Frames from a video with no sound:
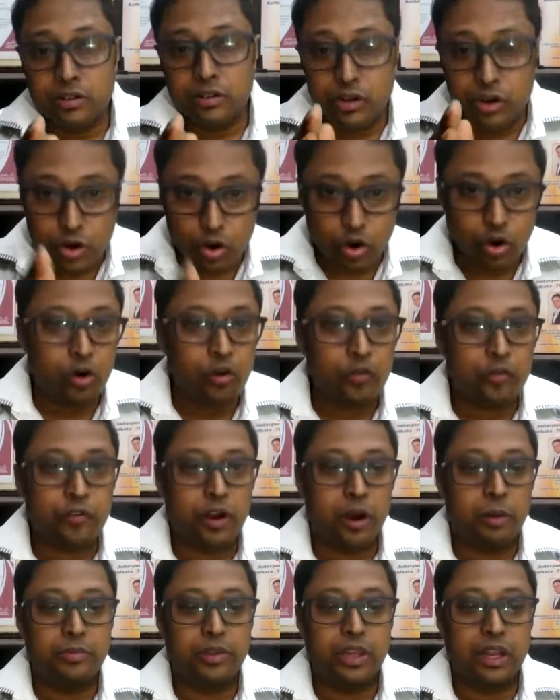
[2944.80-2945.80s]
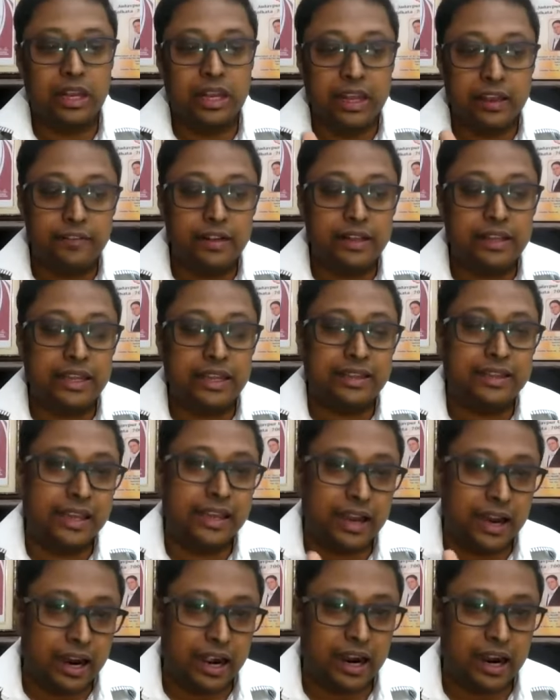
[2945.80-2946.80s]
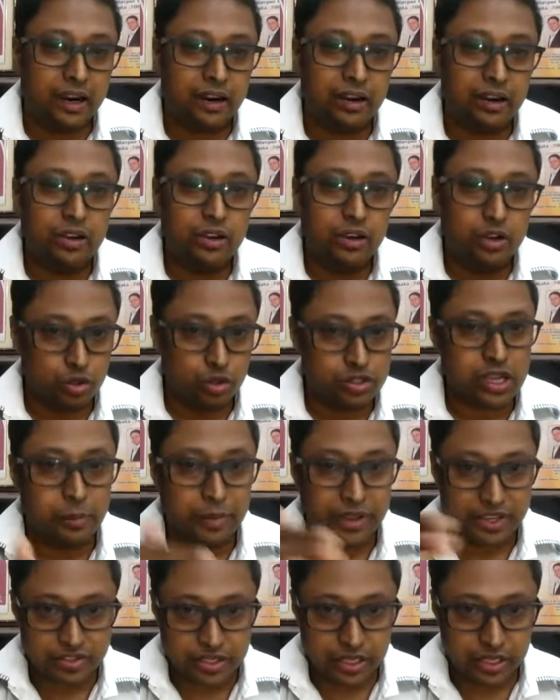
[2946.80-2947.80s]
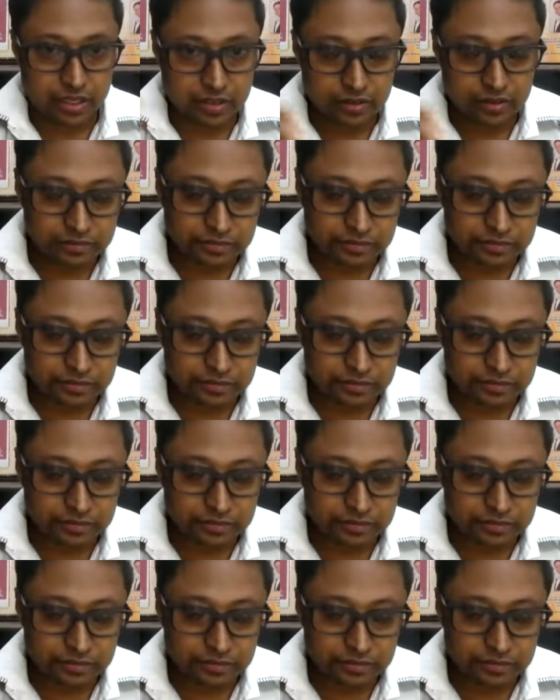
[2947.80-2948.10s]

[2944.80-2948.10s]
grow from the level that they are to some extent.